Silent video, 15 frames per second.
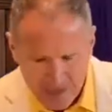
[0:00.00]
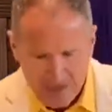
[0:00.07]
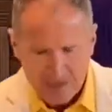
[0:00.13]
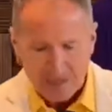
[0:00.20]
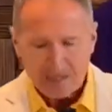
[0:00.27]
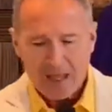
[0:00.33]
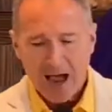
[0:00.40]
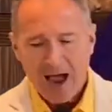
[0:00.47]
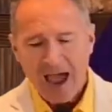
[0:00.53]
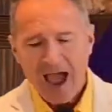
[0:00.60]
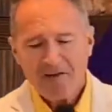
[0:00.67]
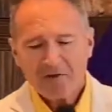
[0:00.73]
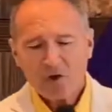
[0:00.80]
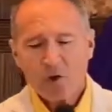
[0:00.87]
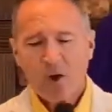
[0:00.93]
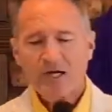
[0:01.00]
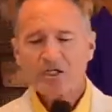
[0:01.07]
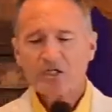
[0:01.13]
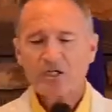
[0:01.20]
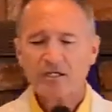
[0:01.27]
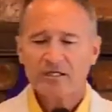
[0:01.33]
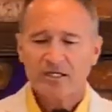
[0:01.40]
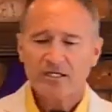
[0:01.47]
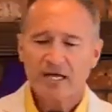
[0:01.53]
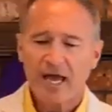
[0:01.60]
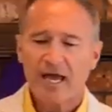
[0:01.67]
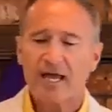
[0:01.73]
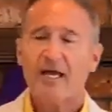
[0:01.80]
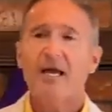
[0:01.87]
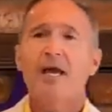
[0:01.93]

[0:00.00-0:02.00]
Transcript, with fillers: And I have a question today